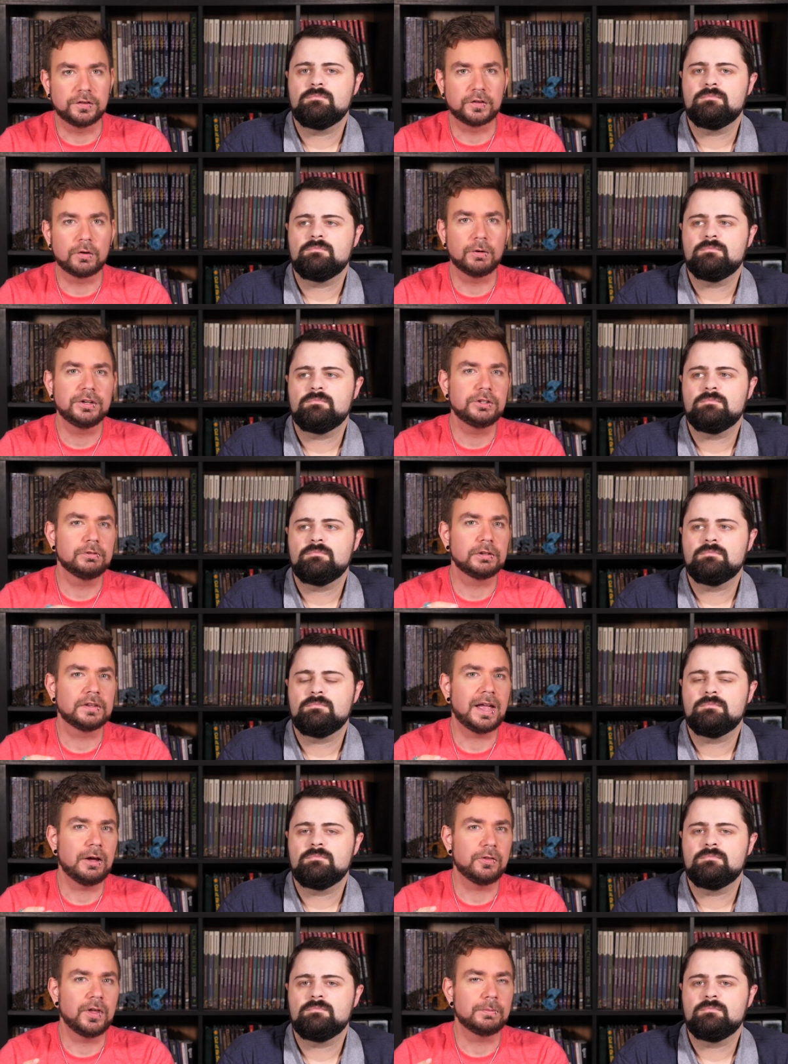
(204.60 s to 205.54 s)
Speaker 1: is going to
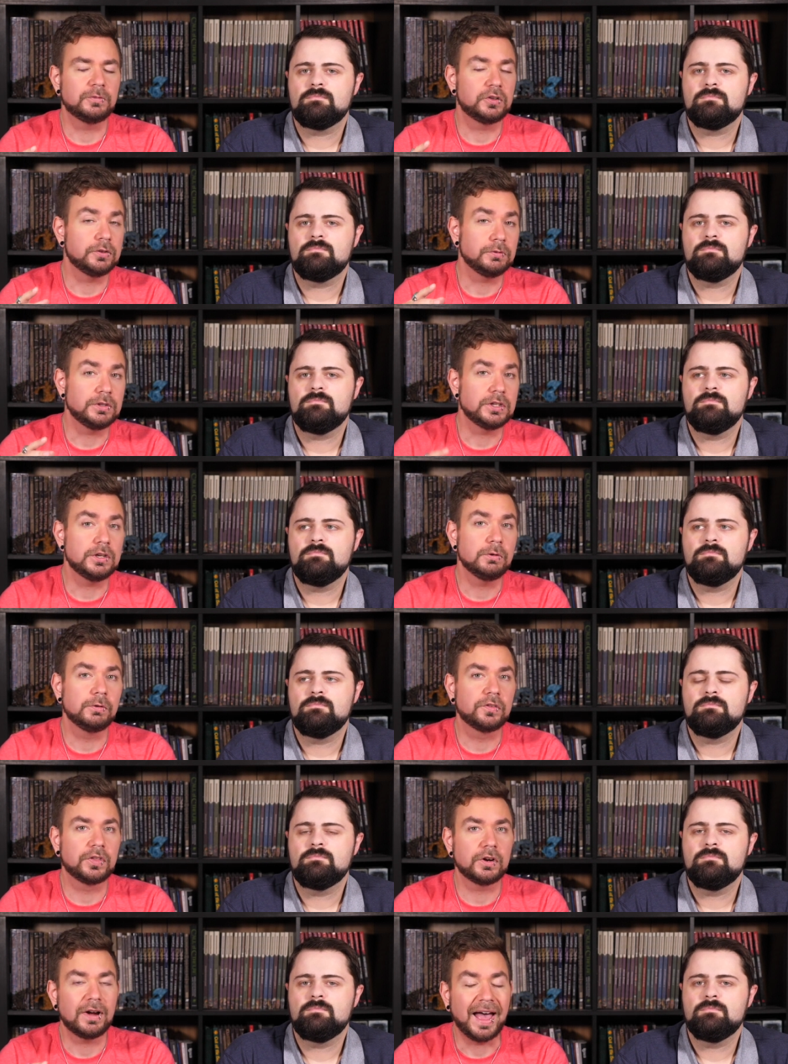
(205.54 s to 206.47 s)
allow them to
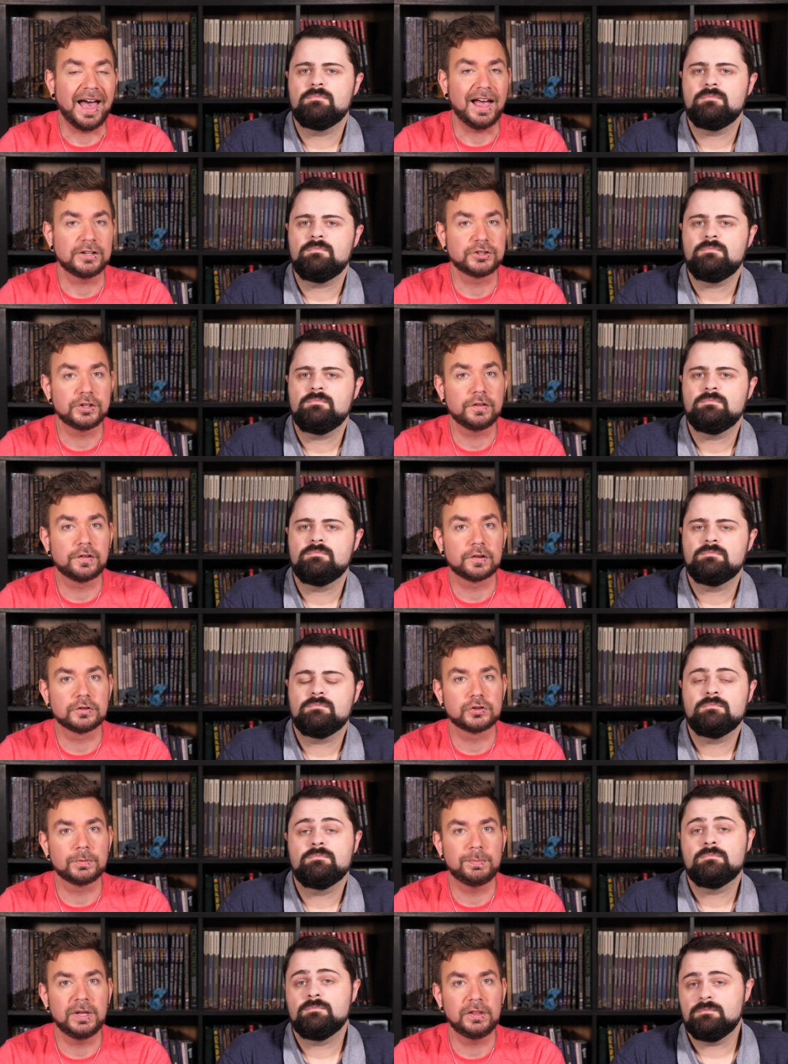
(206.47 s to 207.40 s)
use their action
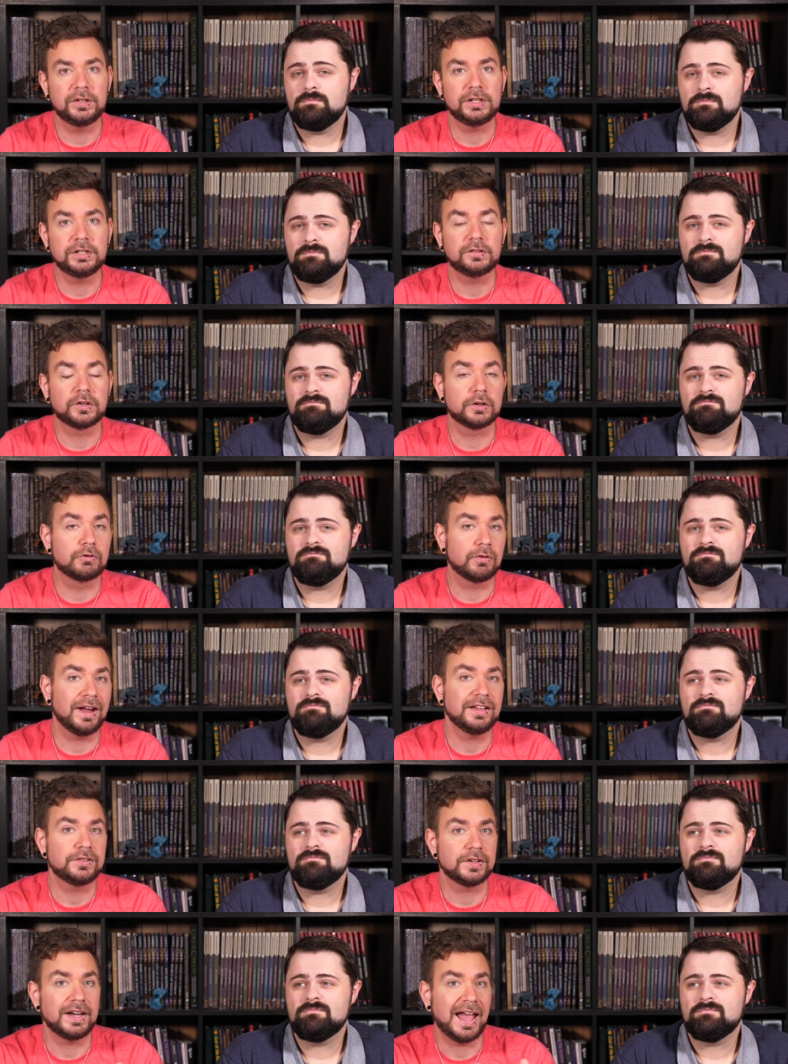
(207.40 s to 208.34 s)
surge ability to
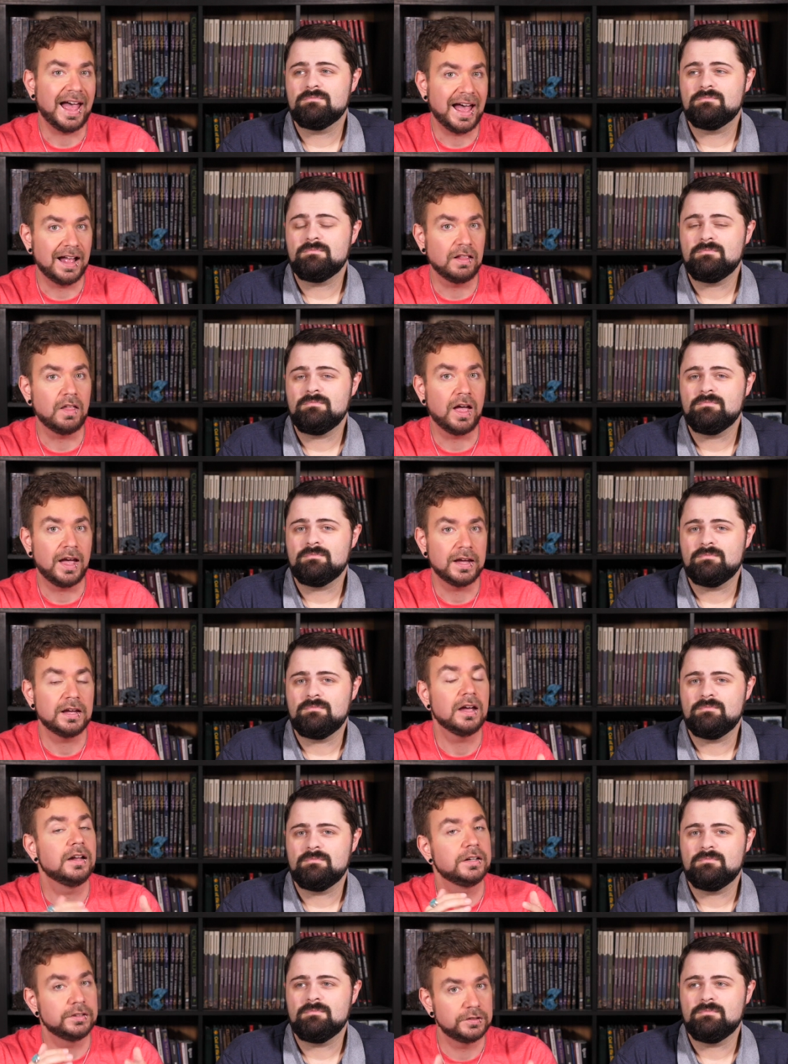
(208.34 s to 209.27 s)
grant an
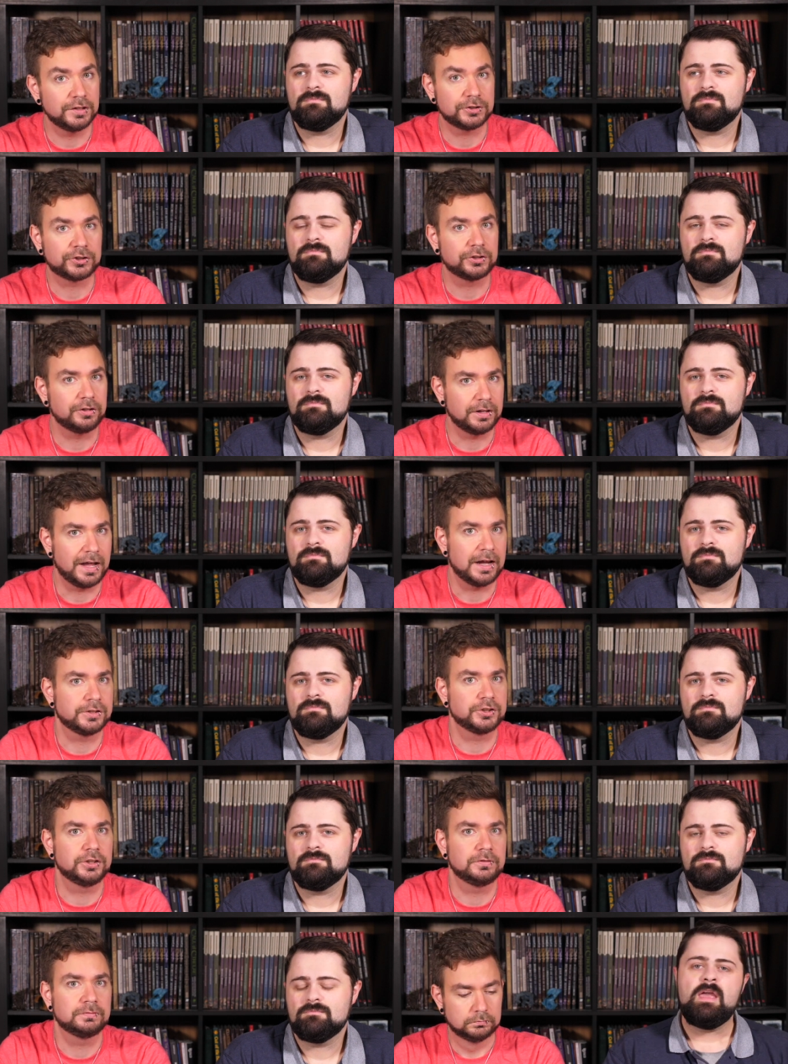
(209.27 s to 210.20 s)
ally an additional
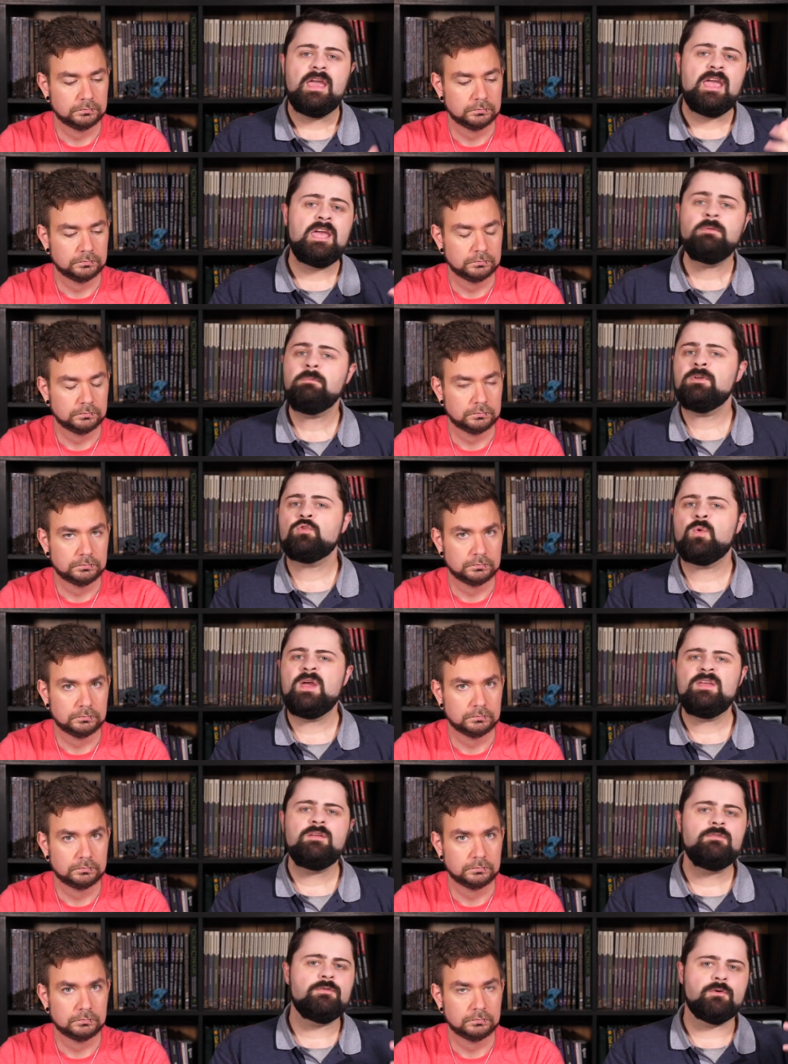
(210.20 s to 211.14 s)
action.
Speaker 2: In
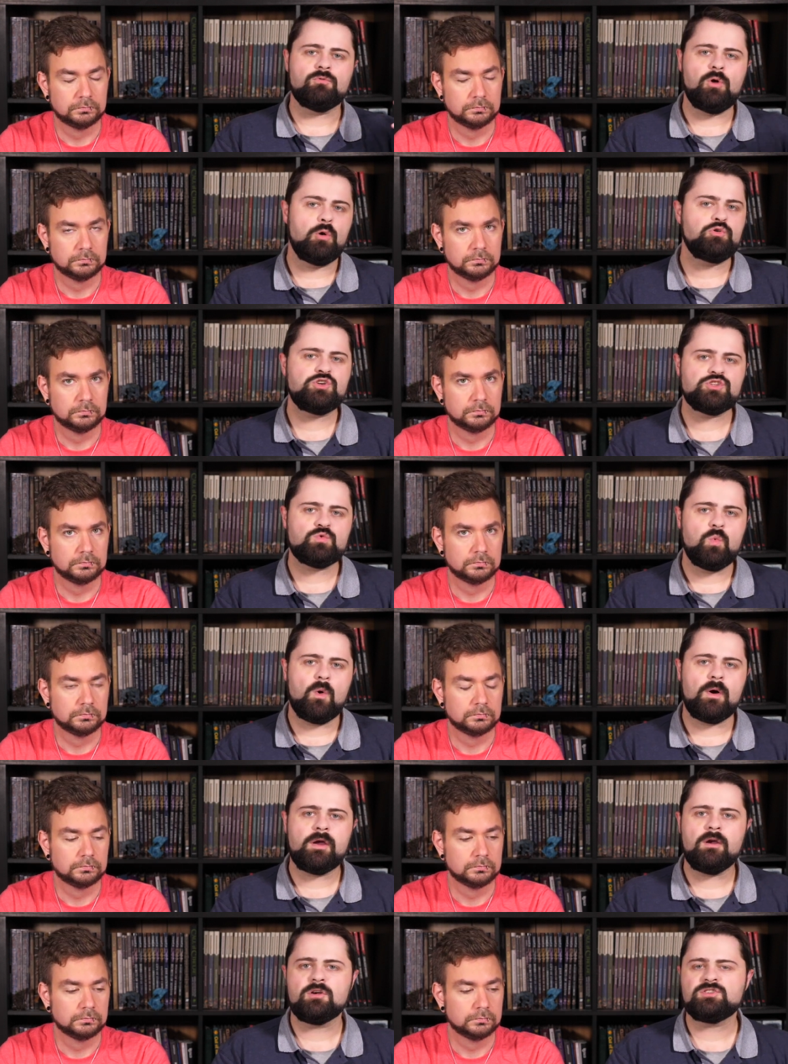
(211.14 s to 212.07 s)
between ferocious
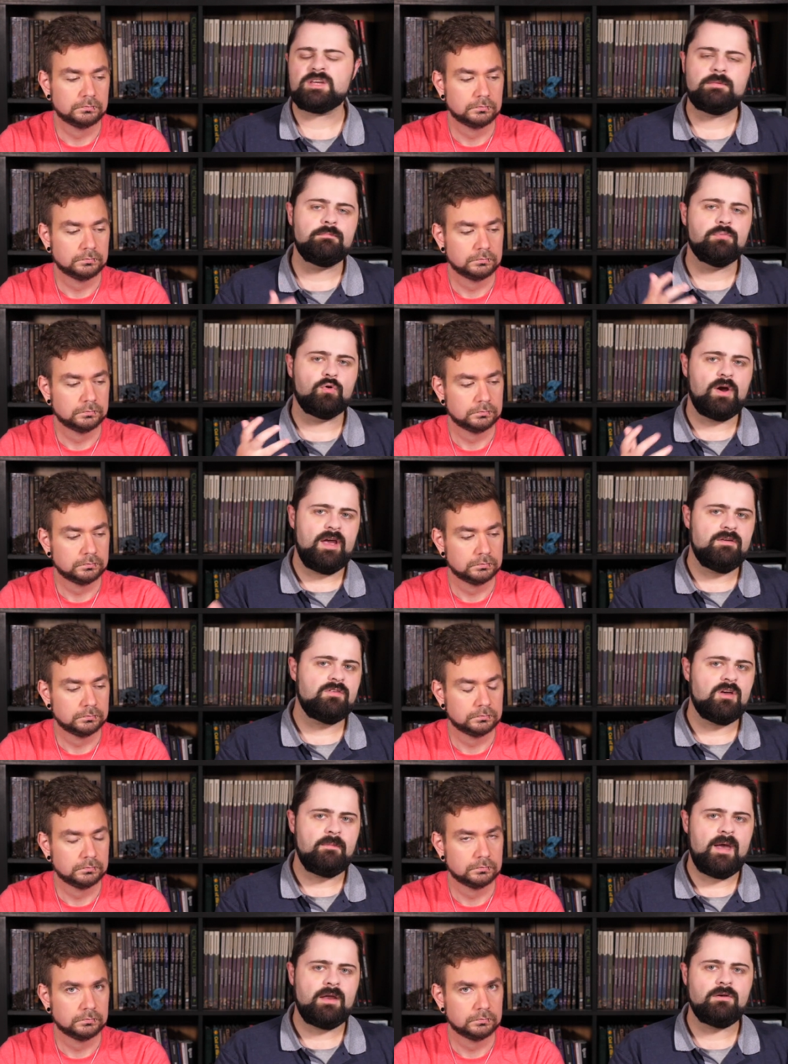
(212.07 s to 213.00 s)
warriors and brave
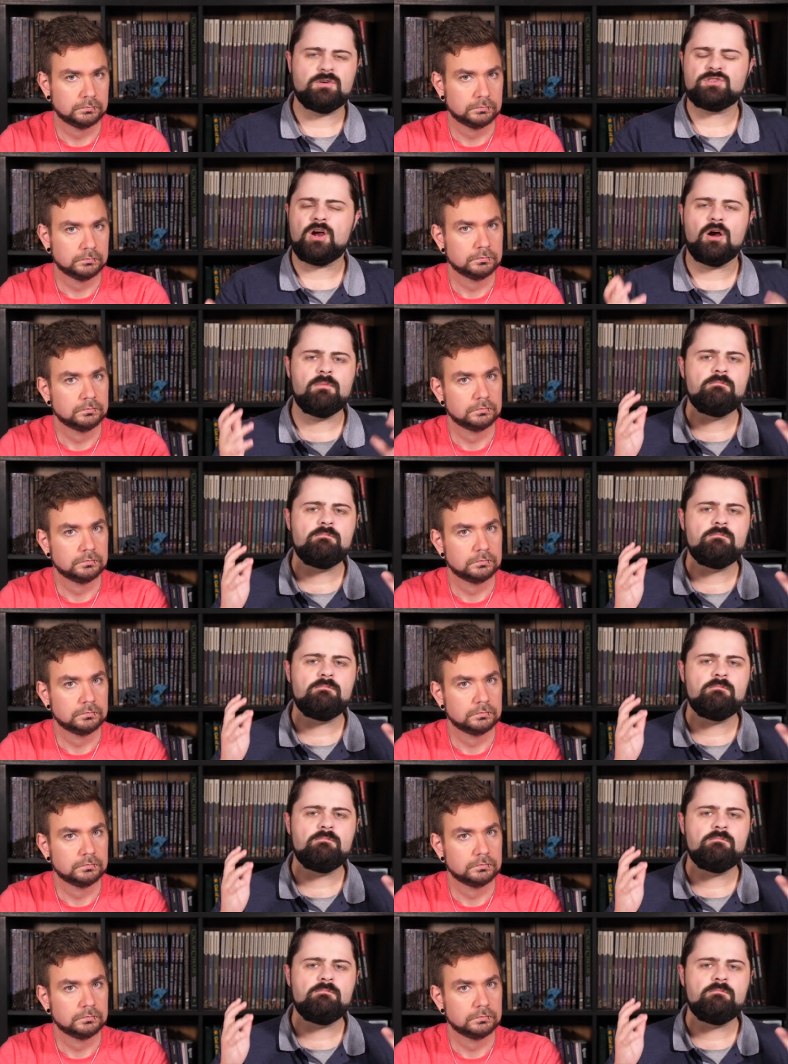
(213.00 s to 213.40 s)
commanders are